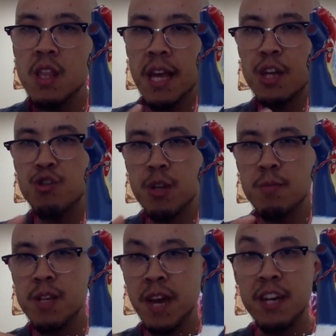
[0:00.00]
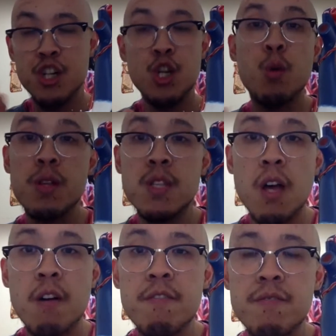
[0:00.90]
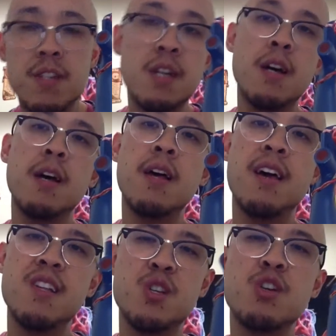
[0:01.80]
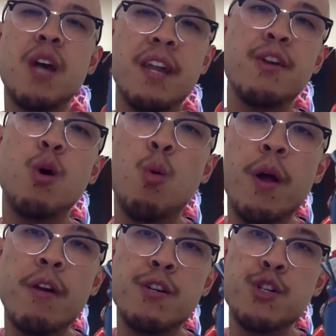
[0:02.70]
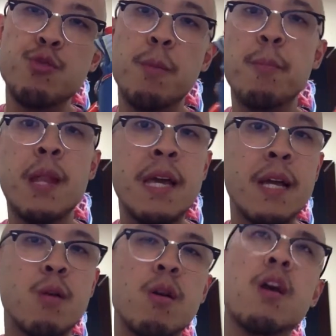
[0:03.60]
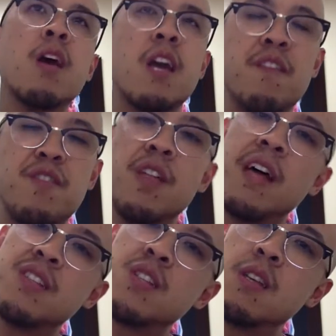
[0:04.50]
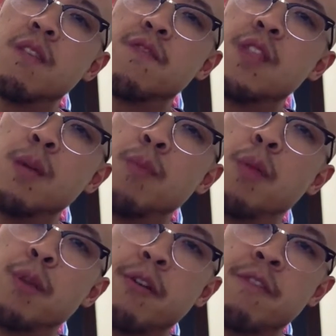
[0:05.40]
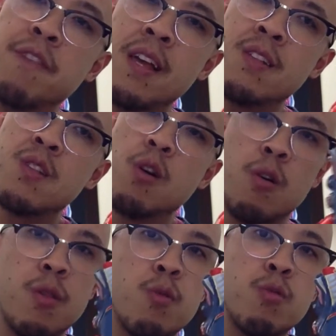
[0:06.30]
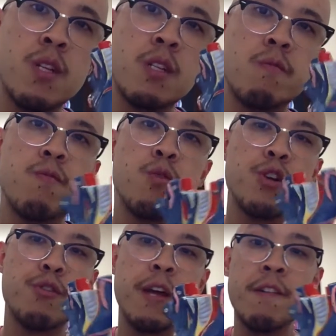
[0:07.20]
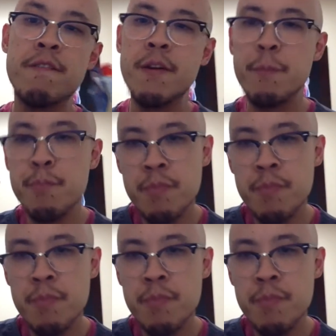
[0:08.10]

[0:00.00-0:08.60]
the atrium to kind of show itself. And so you kind of know where to ablate if the pulmonary veins are the reason for your AFib.